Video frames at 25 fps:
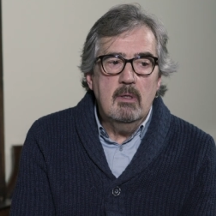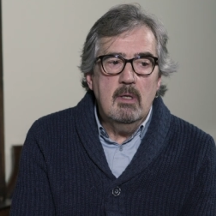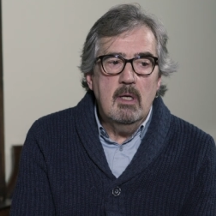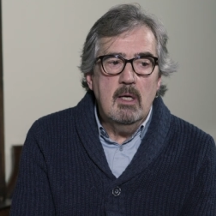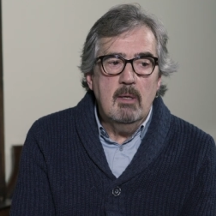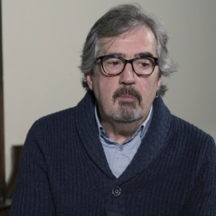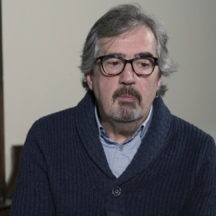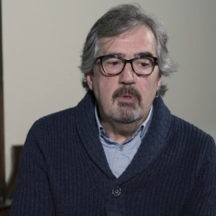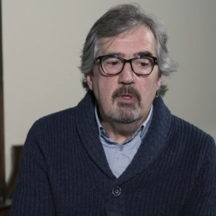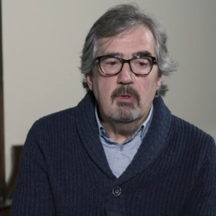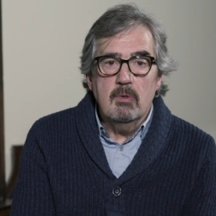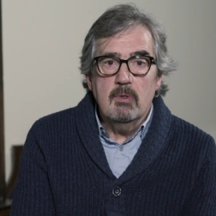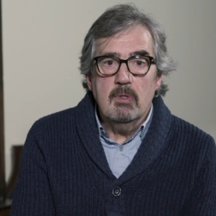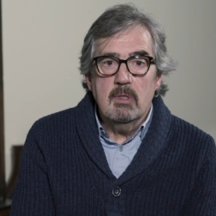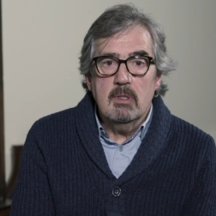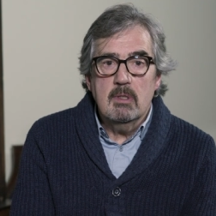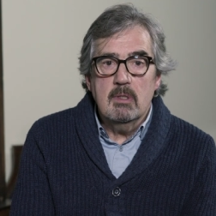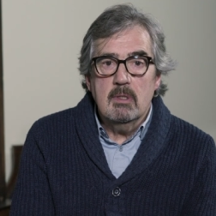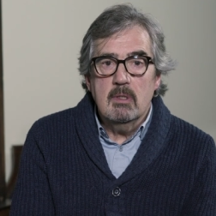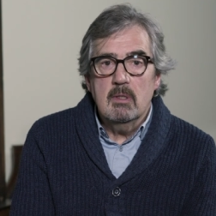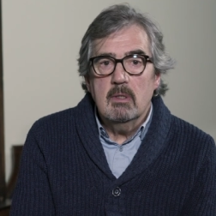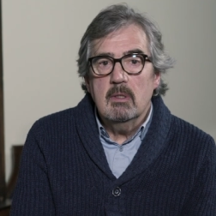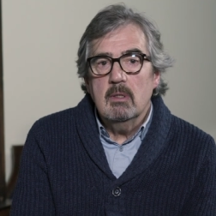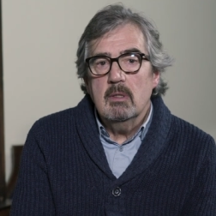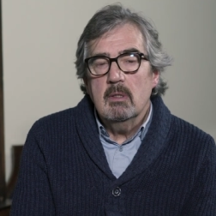
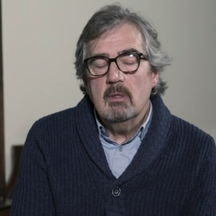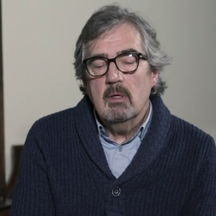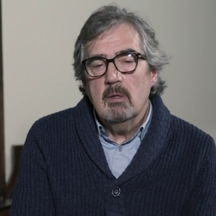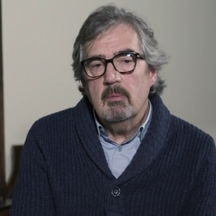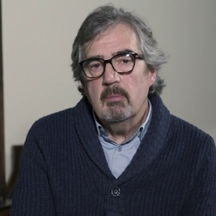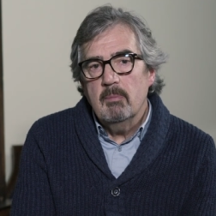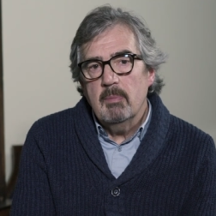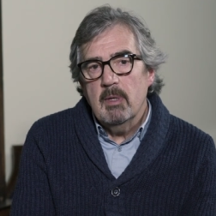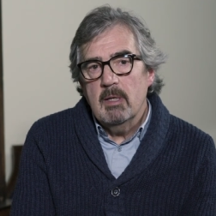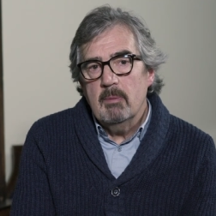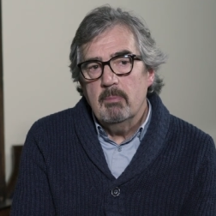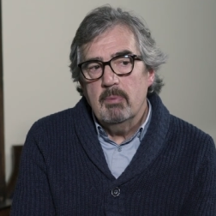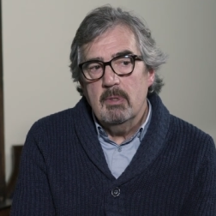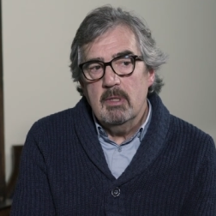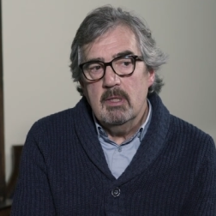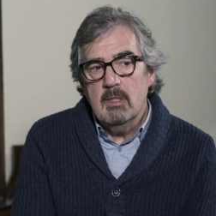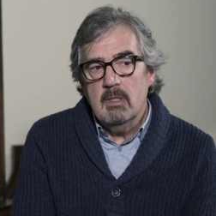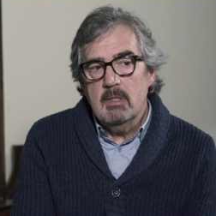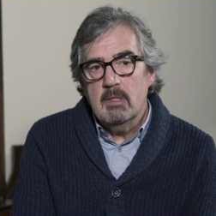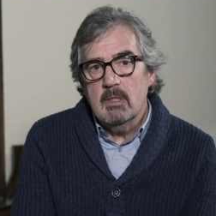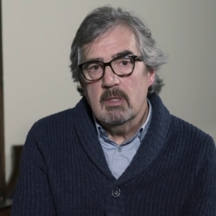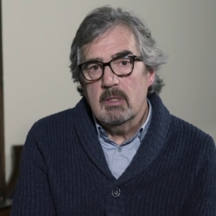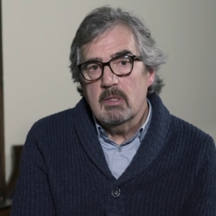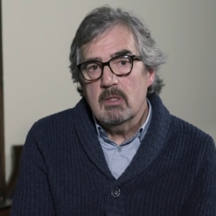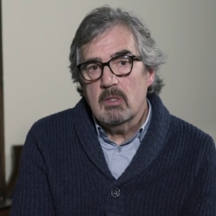abuse by
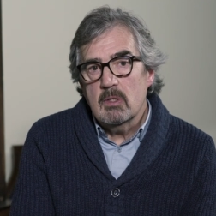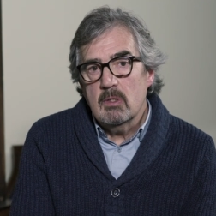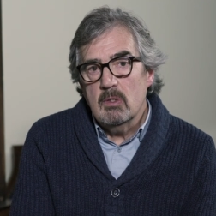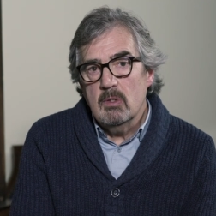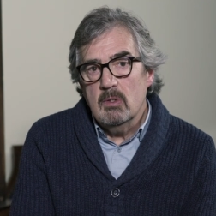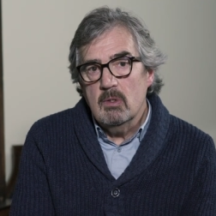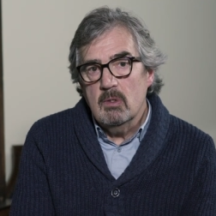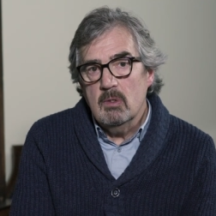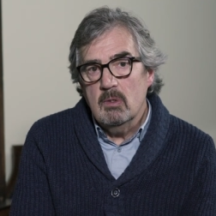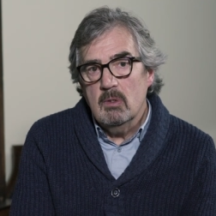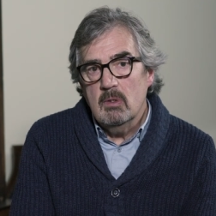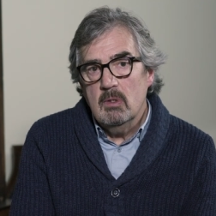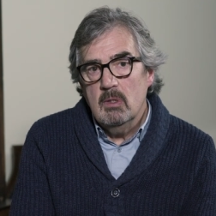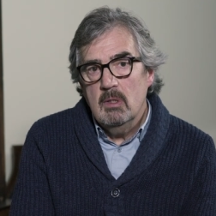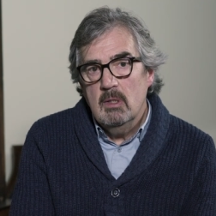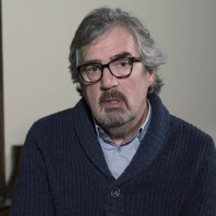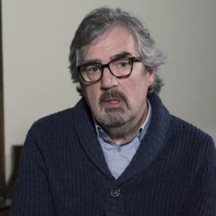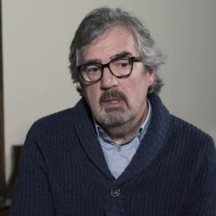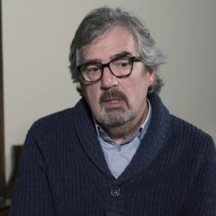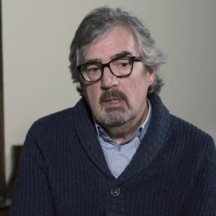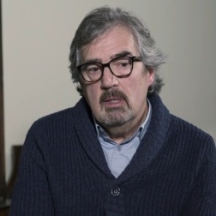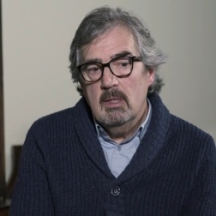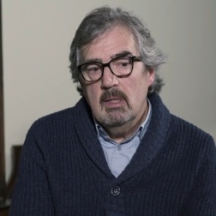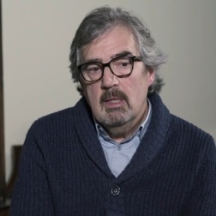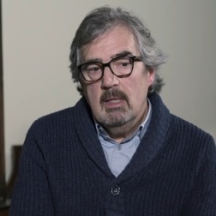priests at school.
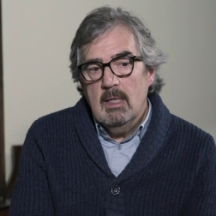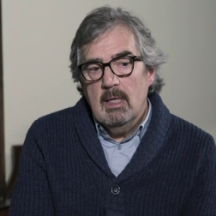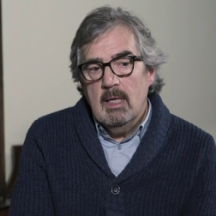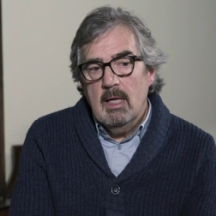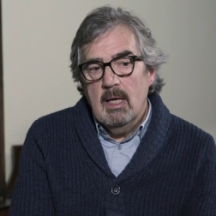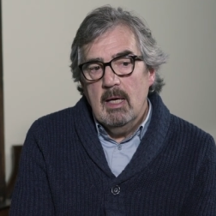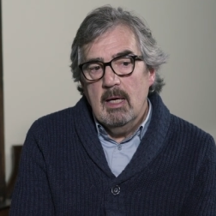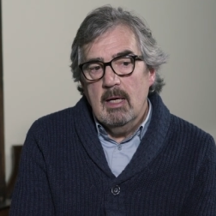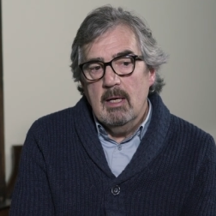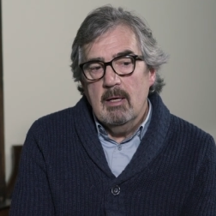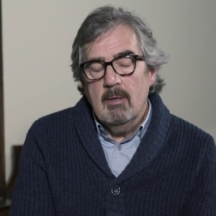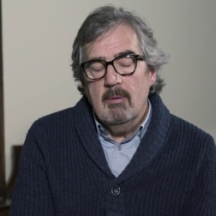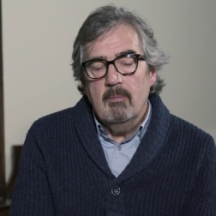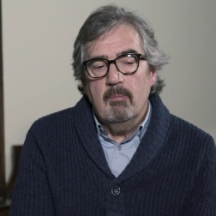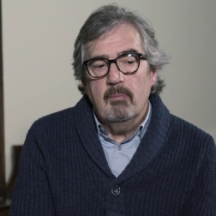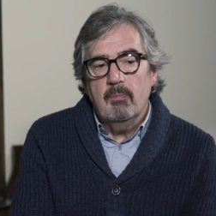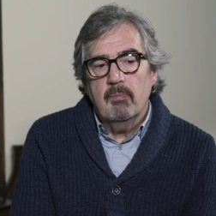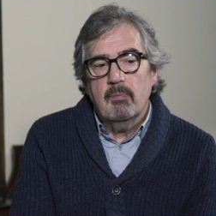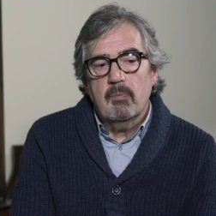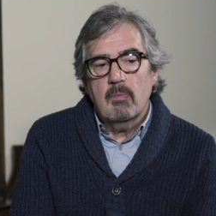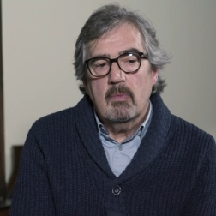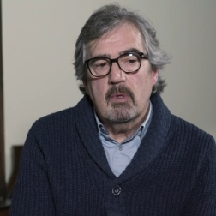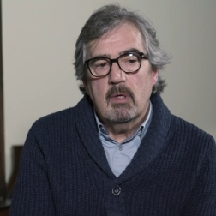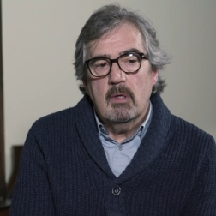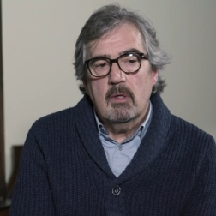
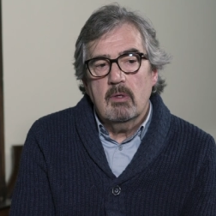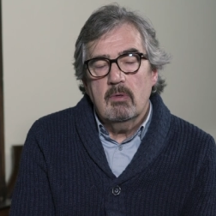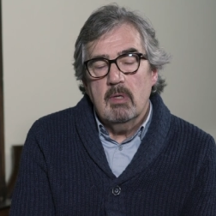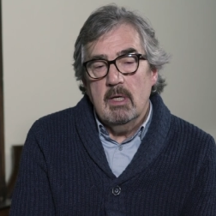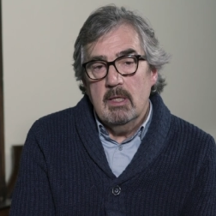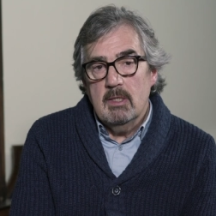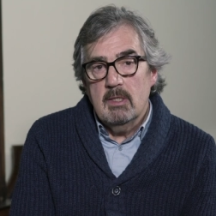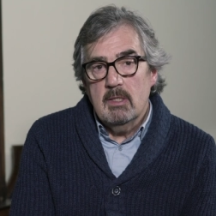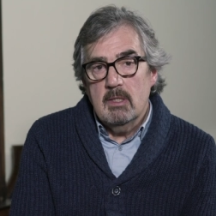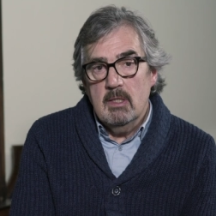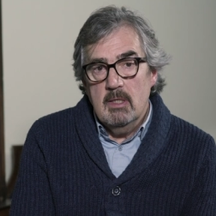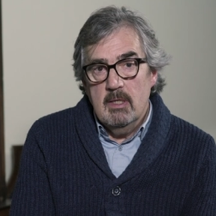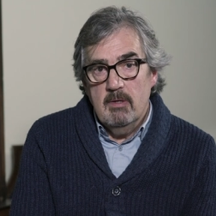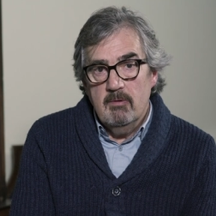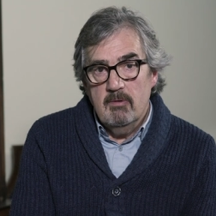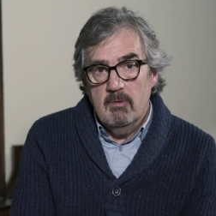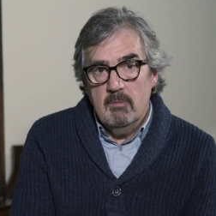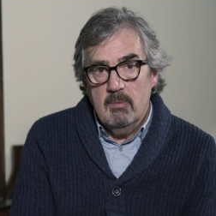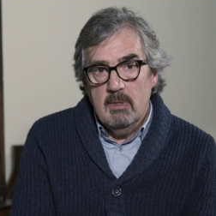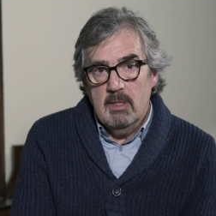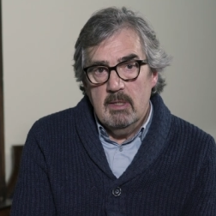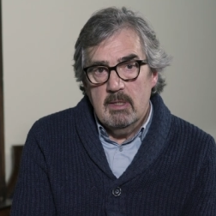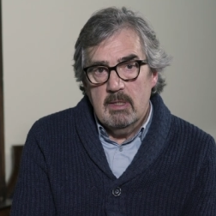Um, Christ Deliver Me